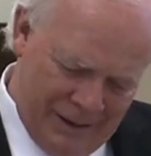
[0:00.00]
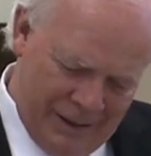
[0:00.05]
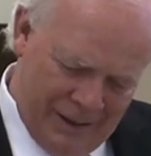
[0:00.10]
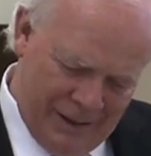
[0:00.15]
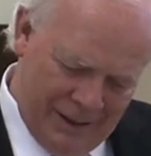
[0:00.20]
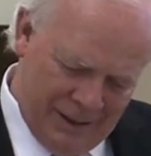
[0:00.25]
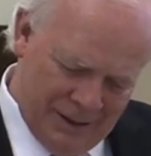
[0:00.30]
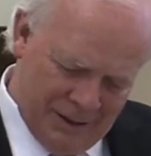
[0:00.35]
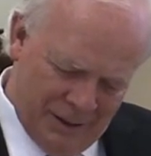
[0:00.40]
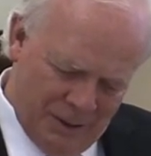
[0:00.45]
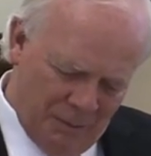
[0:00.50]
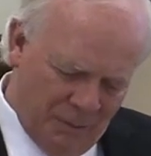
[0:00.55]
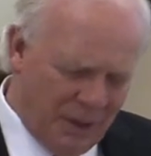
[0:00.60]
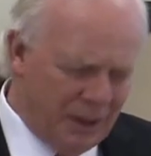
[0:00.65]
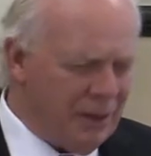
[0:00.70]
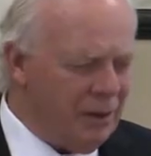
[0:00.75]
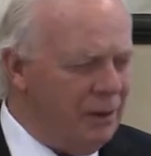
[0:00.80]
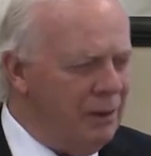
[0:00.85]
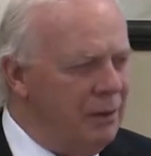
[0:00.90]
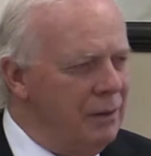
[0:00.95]
In the
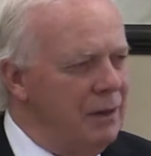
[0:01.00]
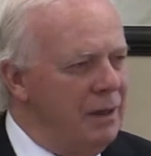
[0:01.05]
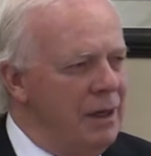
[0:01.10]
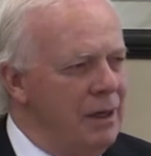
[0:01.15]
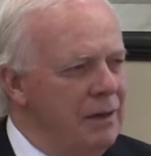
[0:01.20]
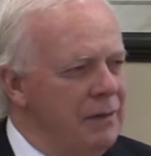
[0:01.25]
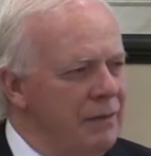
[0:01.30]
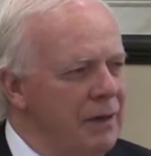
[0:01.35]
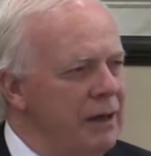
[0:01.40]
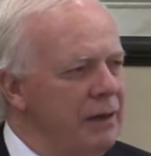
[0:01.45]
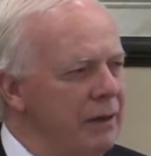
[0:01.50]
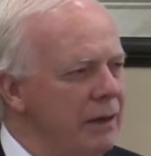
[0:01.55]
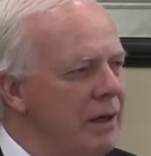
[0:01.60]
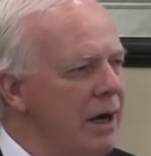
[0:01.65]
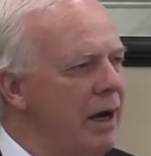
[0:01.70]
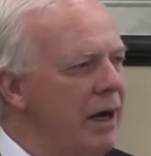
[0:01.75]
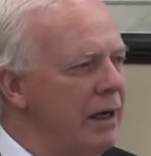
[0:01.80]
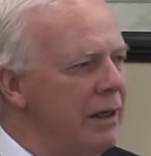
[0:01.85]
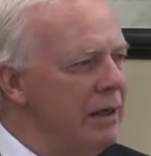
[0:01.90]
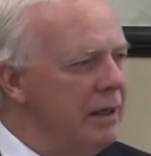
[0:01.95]
middle of our
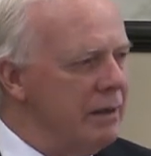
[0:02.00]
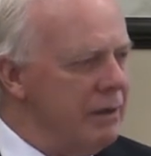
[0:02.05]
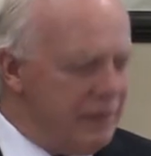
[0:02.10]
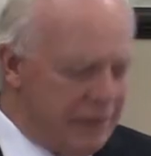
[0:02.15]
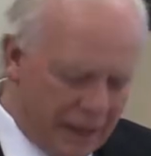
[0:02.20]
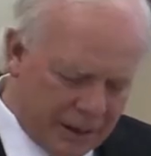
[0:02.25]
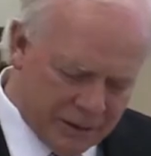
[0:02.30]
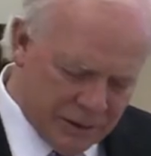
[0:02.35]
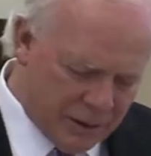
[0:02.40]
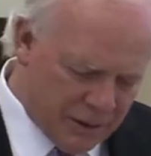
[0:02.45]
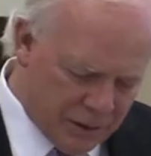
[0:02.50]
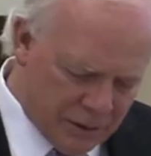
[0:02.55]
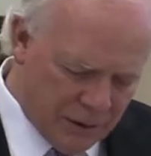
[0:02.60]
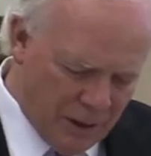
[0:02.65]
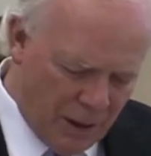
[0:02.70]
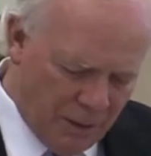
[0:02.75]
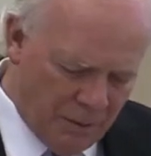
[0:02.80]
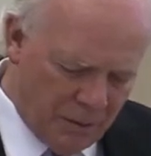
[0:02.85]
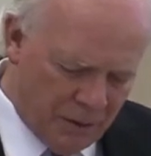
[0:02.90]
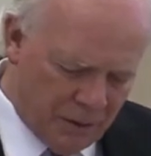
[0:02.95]
hot Texas
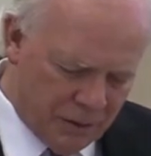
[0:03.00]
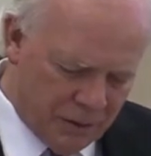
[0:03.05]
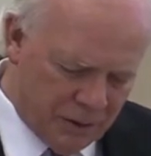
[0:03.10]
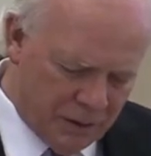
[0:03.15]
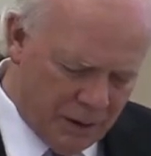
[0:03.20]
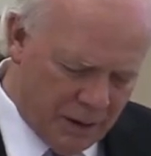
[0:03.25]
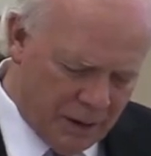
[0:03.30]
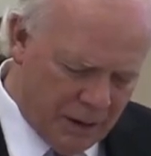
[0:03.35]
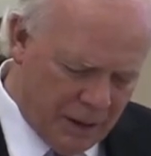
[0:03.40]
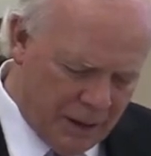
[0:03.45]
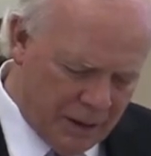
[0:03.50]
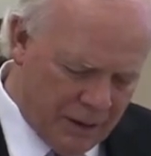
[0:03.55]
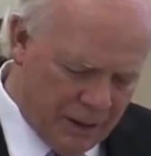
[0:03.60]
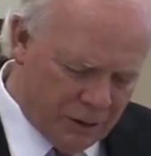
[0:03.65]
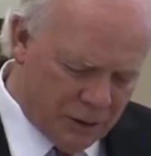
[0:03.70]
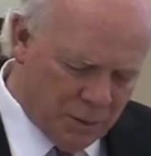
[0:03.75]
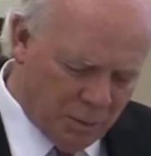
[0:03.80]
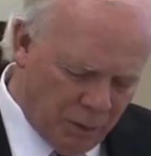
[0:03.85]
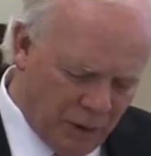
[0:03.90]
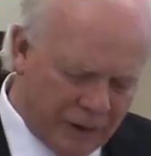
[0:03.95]
summers, uh,
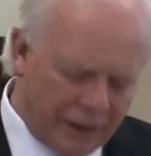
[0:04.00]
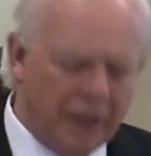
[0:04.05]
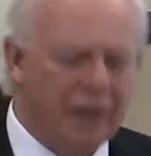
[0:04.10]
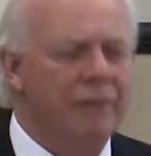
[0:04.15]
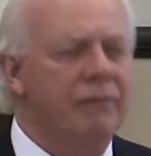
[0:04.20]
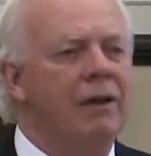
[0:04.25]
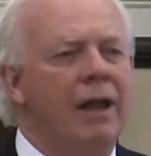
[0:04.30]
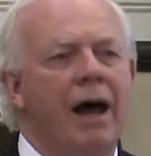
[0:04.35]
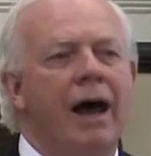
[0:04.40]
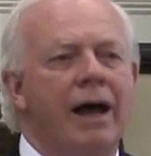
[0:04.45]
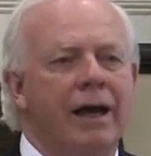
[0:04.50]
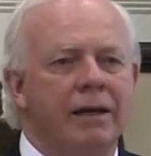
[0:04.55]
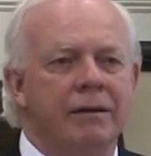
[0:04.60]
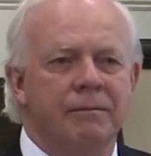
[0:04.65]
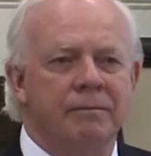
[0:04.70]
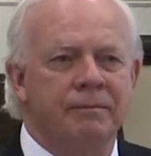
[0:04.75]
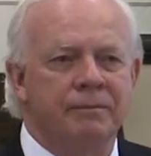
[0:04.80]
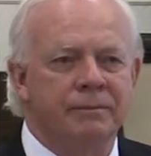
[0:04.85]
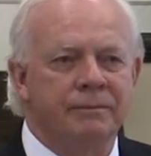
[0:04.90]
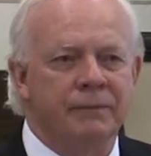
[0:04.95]
there's plenty of light
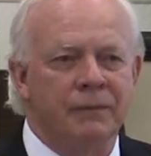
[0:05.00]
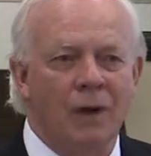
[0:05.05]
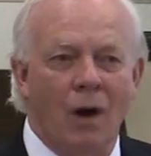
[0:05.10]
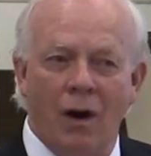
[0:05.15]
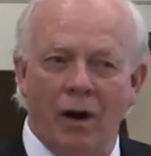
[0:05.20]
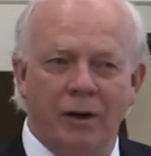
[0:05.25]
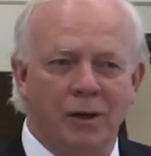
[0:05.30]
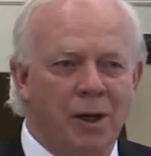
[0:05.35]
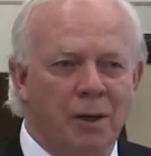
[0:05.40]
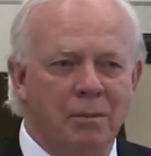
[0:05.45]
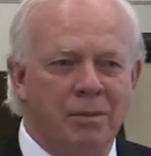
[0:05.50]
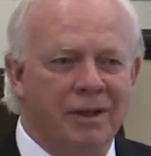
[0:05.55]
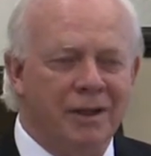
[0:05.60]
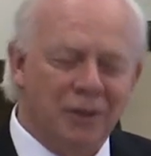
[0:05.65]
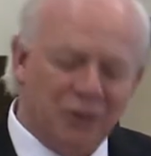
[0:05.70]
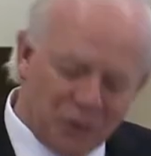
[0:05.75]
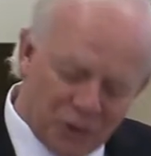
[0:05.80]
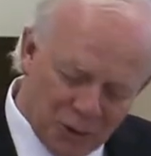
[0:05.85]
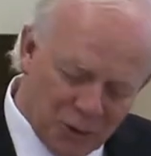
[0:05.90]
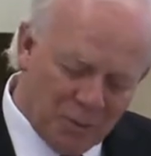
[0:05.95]
arguably
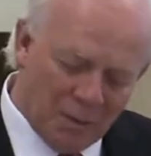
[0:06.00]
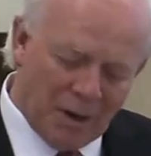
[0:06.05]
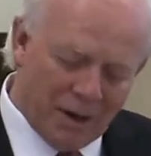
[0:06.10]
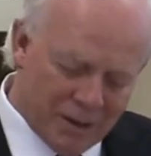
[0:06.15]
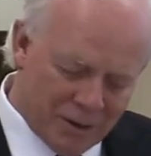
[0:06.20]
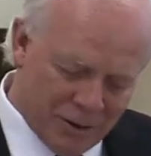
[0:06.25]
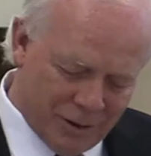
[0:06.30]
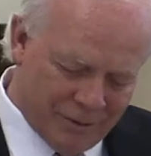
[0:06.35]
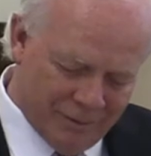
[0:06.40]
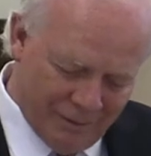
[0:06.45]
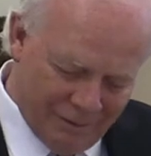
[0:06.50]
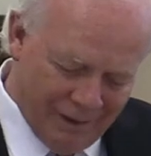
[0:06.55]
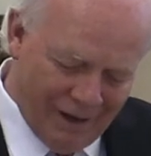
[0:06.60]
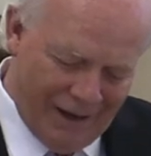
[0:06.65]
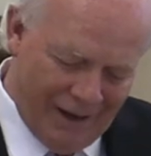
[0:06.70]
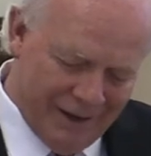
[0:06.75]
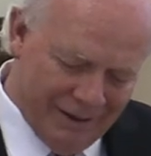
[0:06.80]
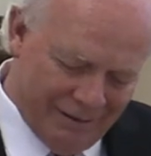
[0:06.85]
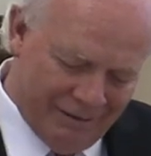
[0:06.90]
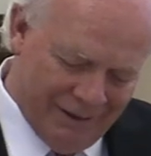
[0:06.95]
too much
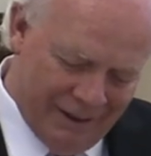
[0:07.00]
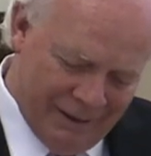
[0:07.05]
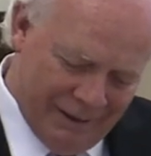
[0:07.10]
light.